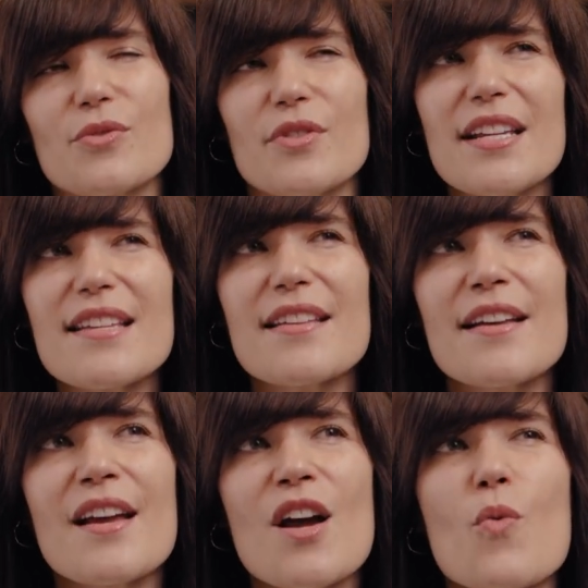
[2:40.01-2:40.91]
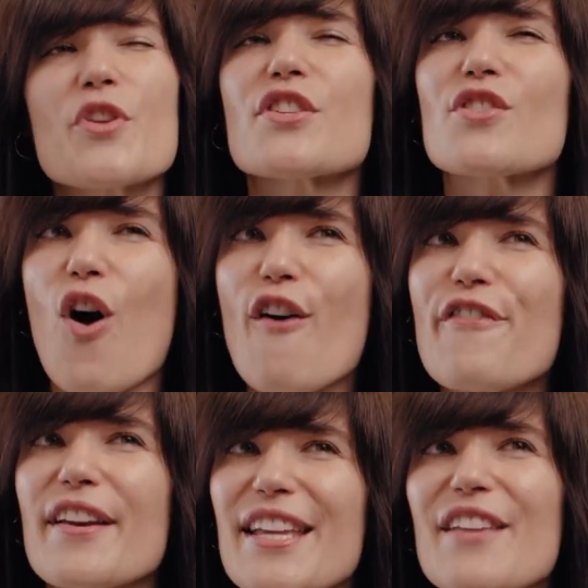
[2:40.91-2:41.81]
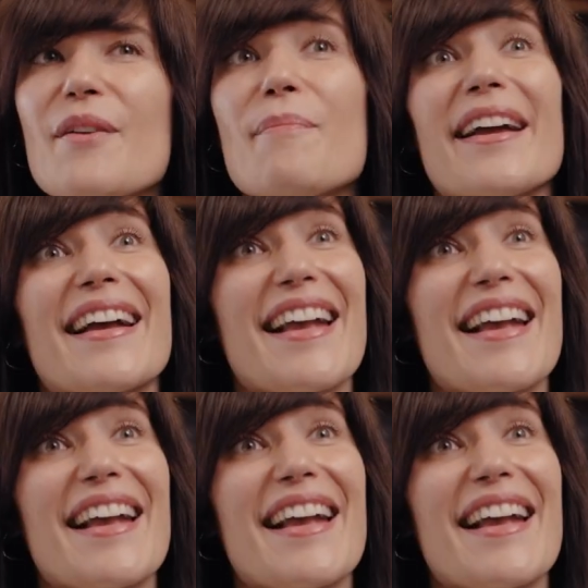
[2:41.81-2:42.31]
to this, which is often given by a